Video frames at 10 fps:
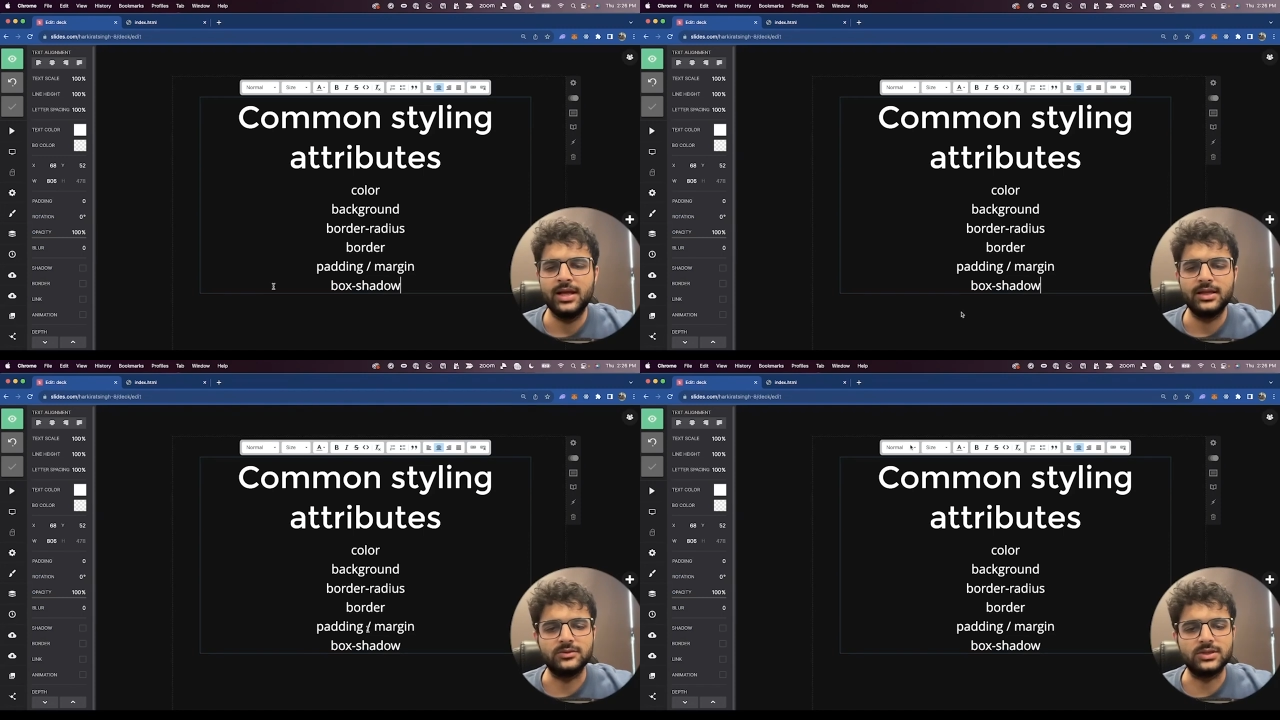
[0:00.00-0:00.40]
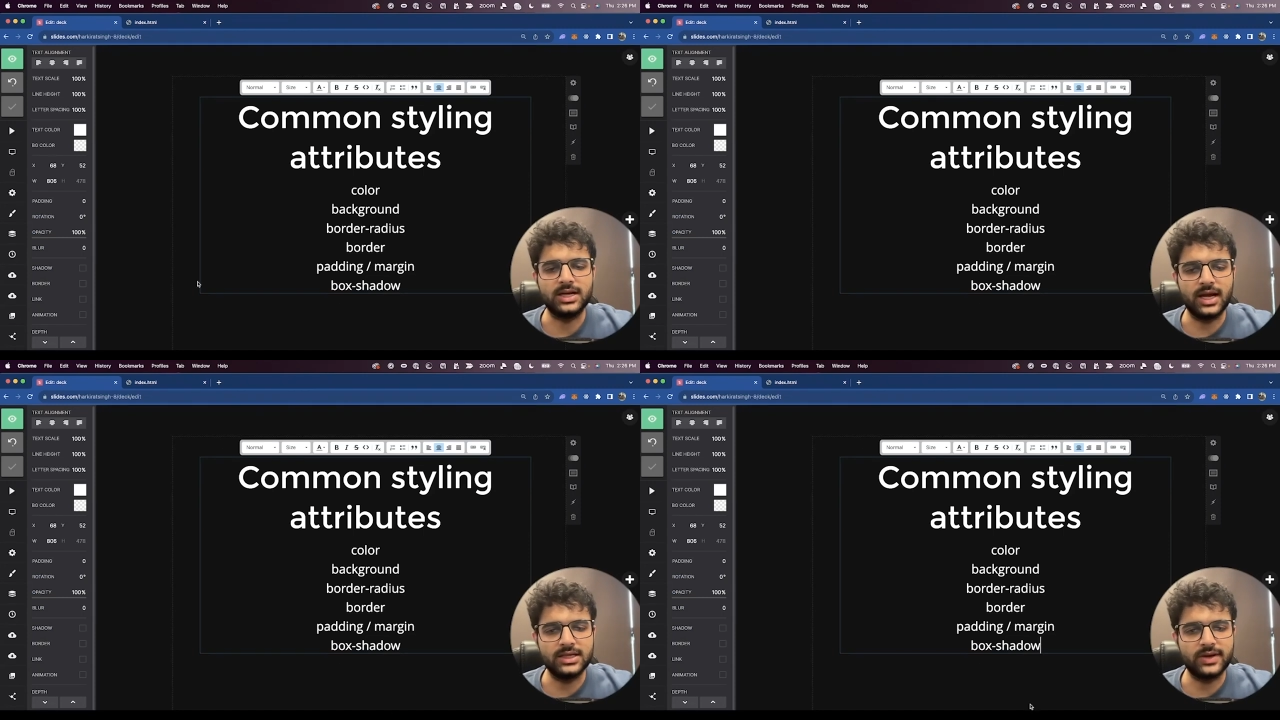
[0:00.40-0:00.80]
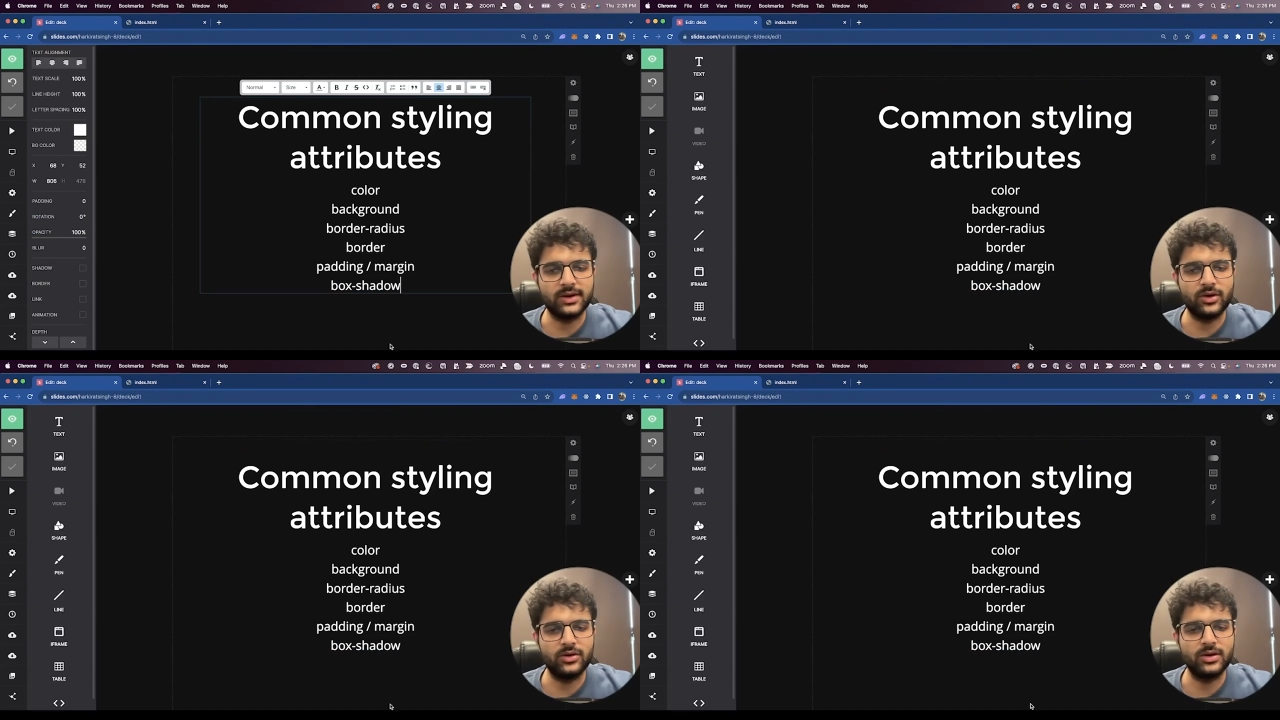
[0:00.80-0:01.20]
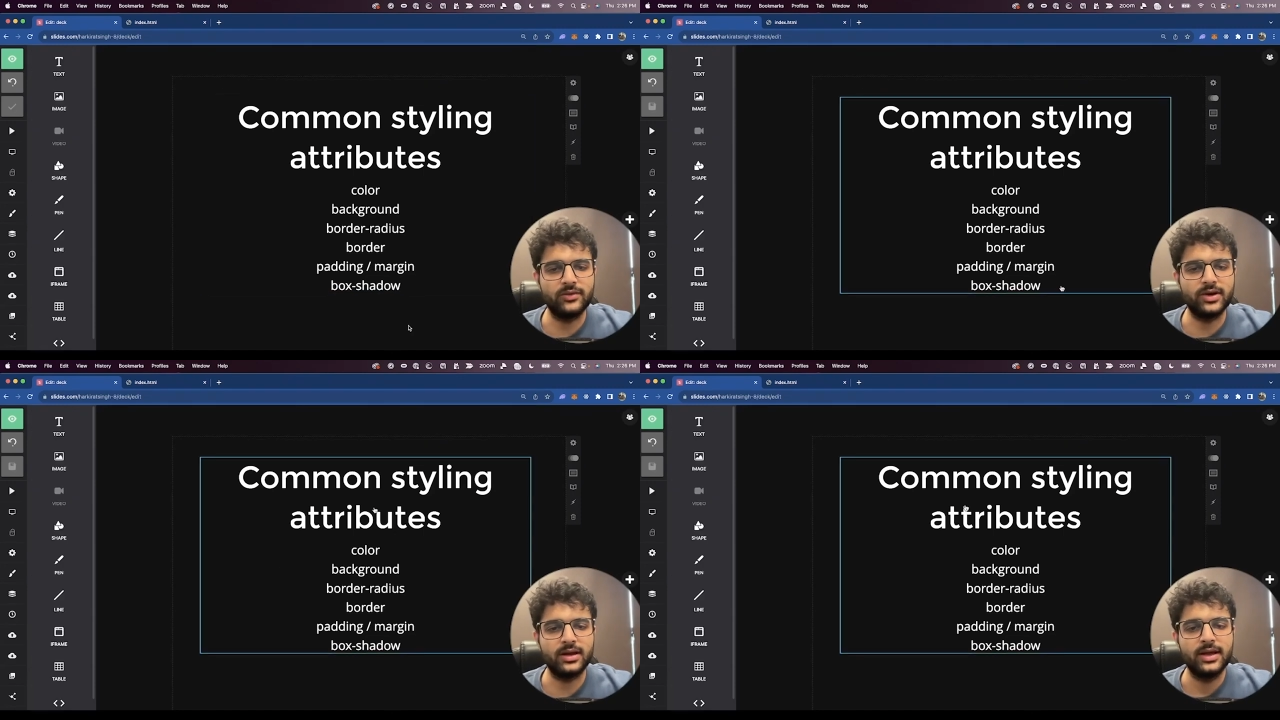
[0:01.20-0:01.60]
This was the last one I wanted to
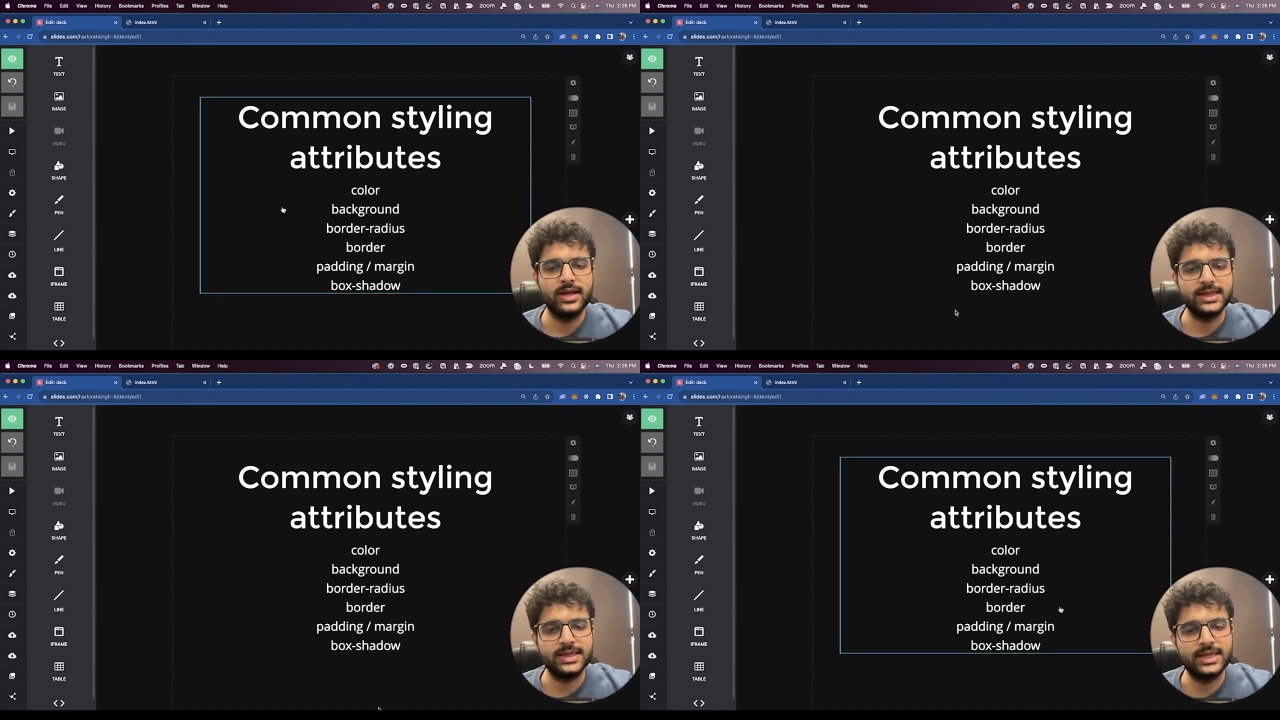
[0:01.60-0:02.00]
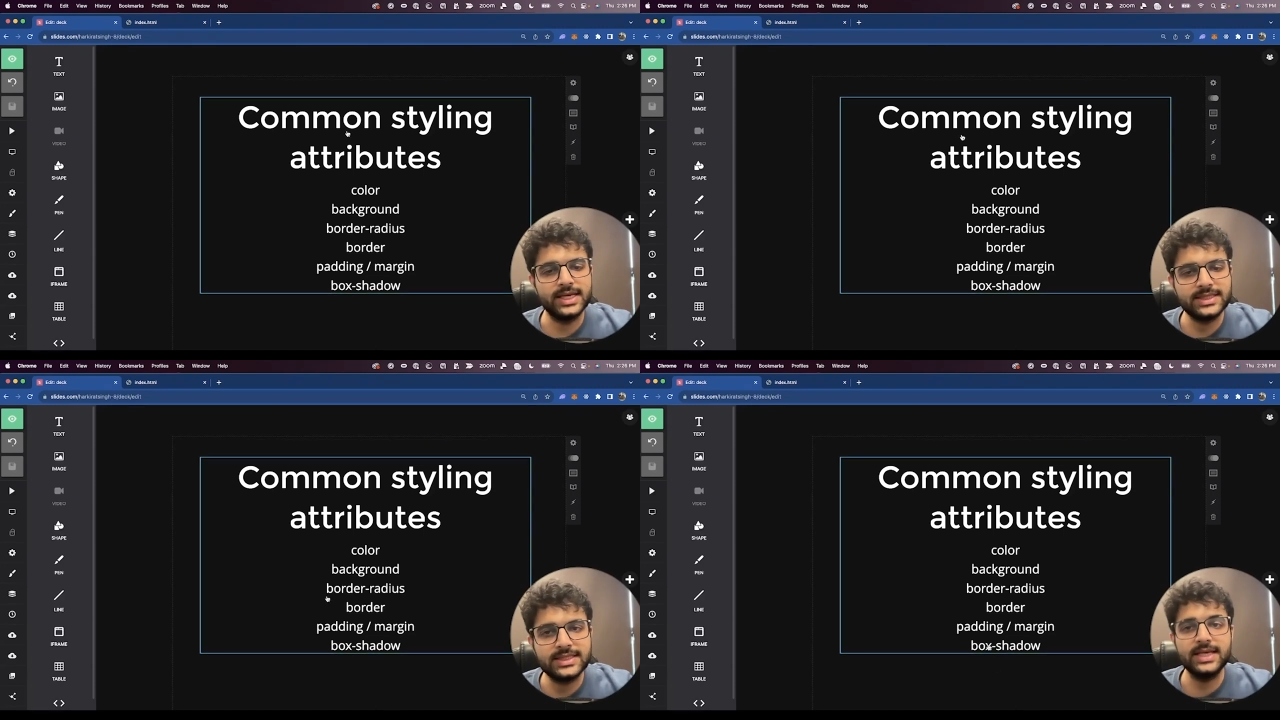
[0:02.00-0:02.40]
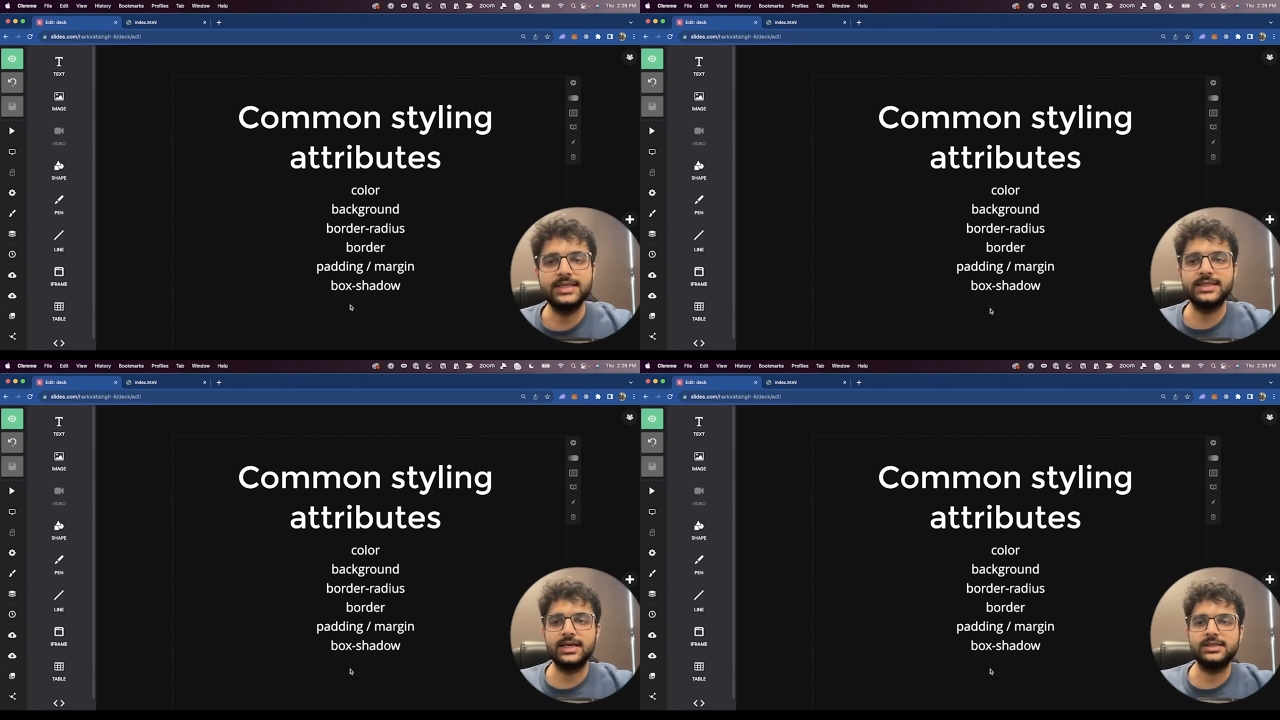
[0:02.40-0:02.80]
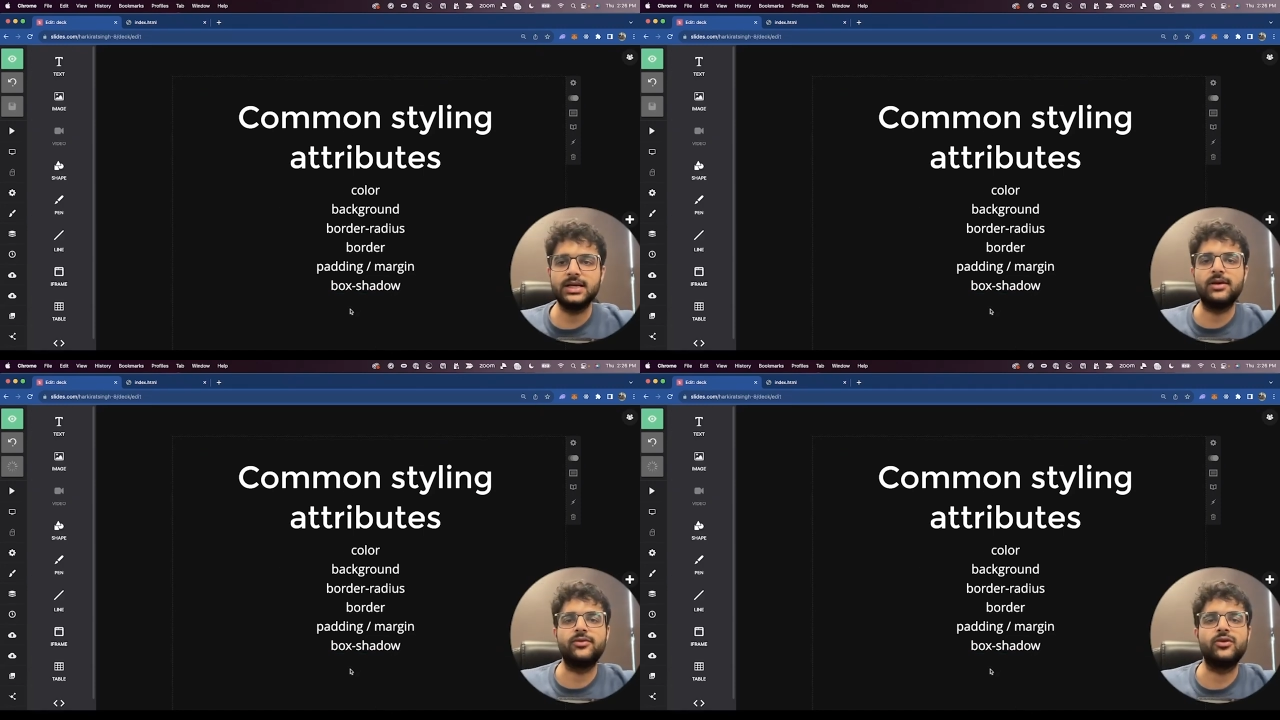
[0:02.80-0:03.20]
cover. This list is
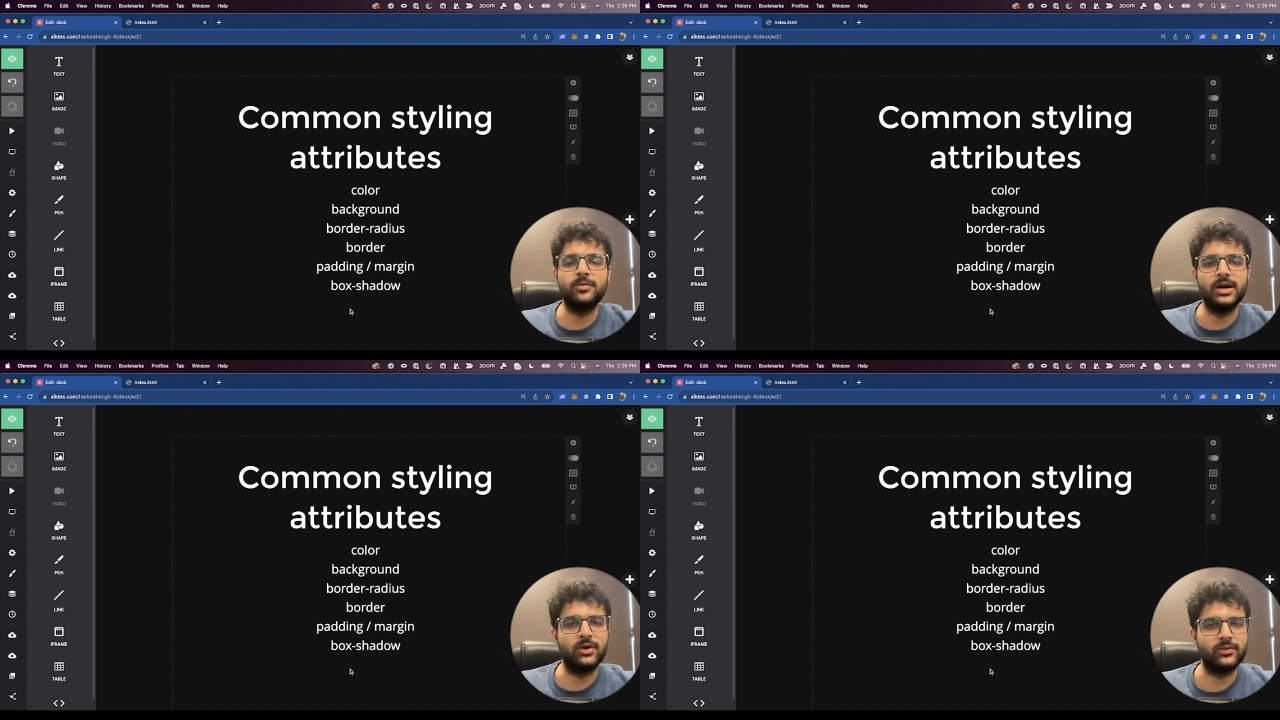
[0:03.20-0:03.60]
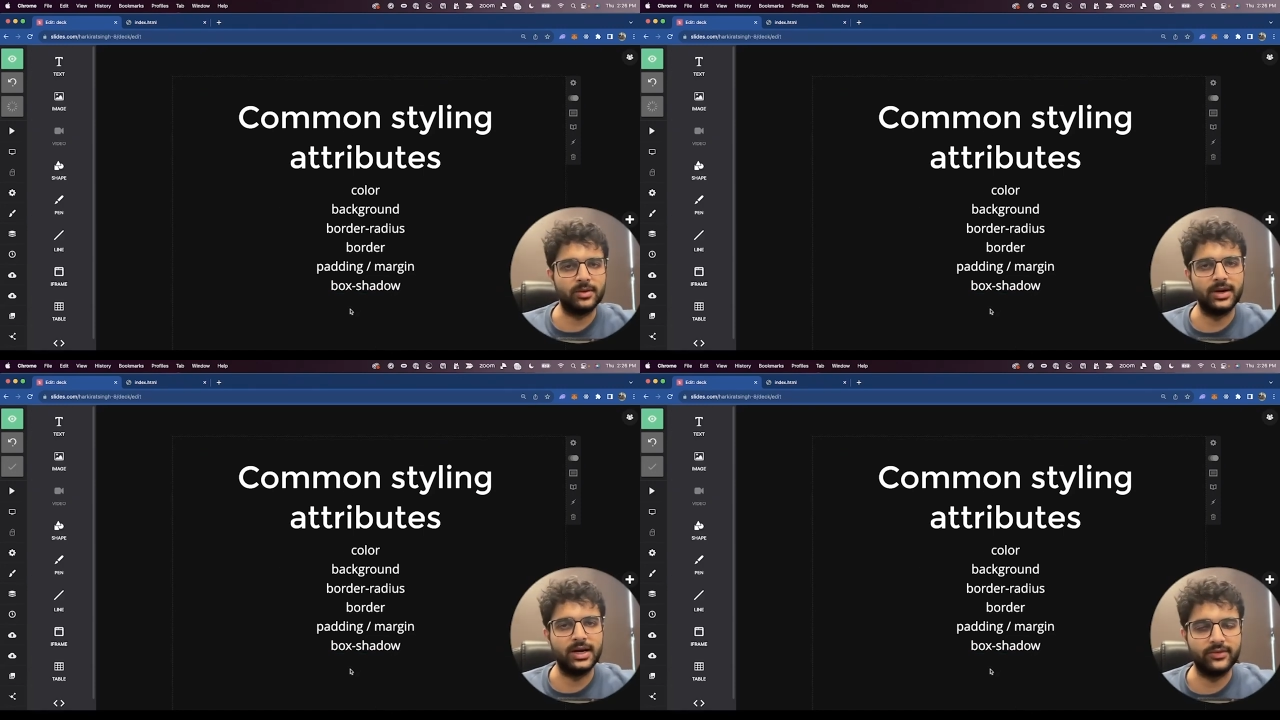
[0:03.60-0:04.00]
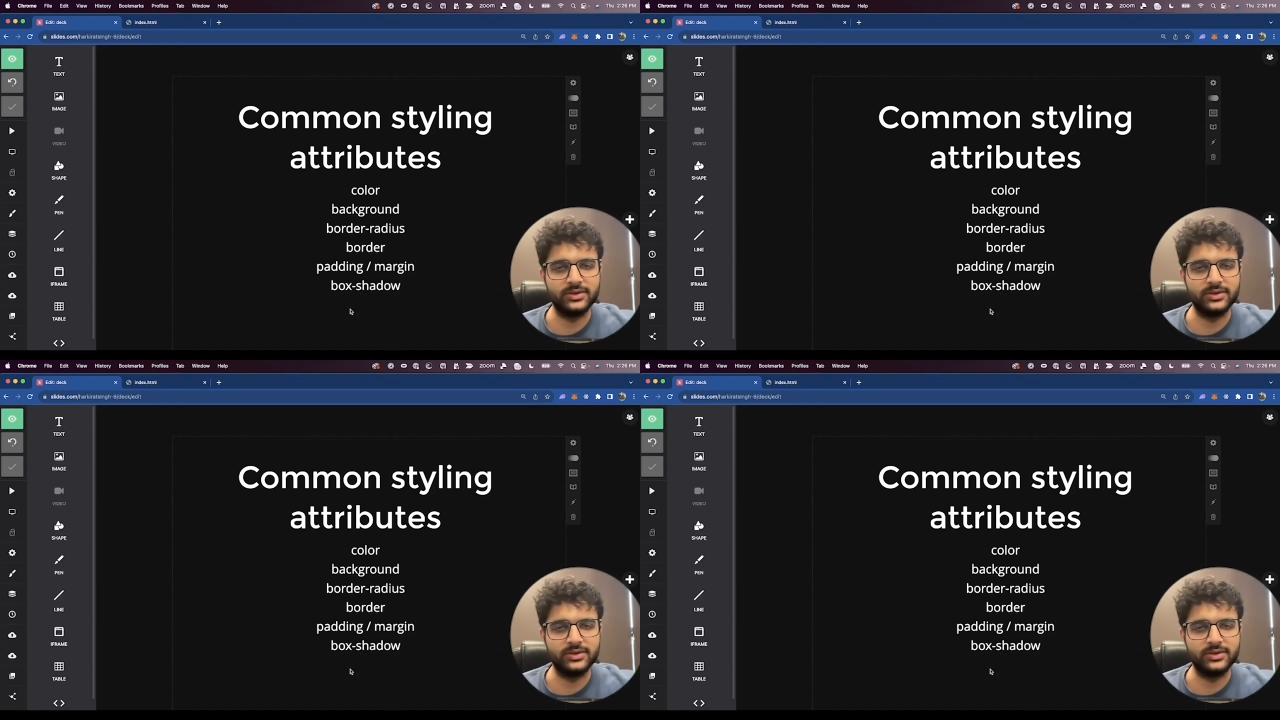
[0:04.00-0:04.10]
enough to build what we're building,